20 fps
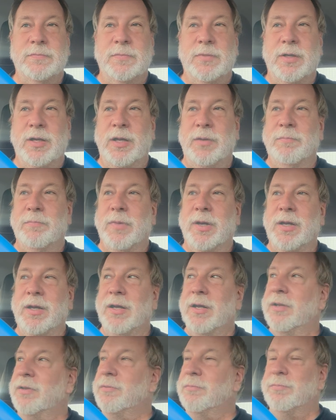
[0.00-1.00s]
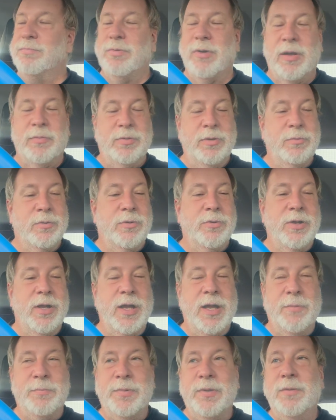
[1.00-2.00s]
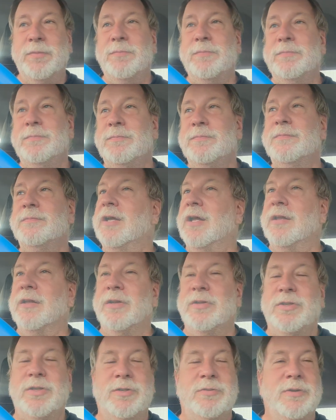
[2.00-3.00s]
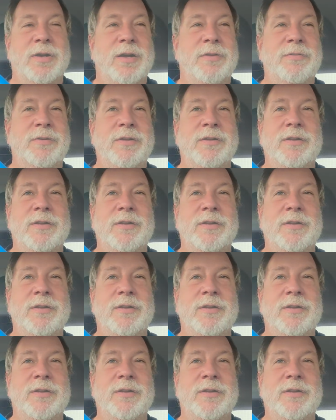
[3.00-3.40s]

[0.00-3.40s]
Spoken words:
It probably won't happen unless you're driving